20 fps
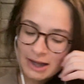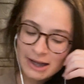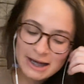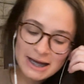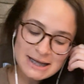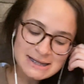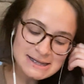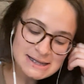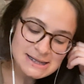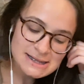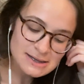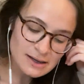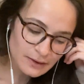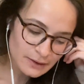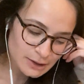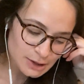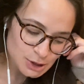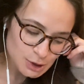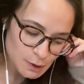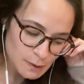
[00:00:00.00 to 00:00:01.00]
It's a
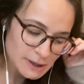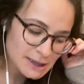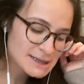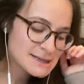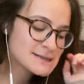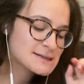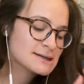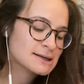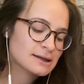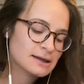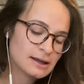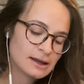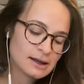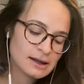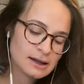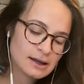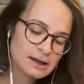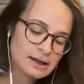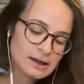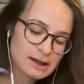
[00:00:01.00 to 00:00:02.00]
solid choice.
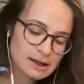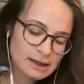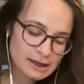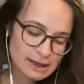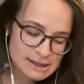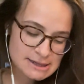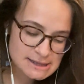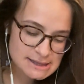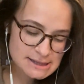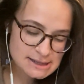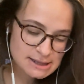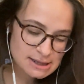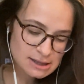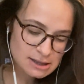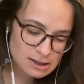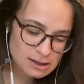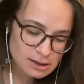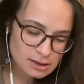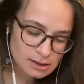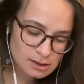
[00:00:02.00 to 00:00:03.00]
Let's
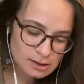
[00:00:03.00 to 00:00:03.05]
see.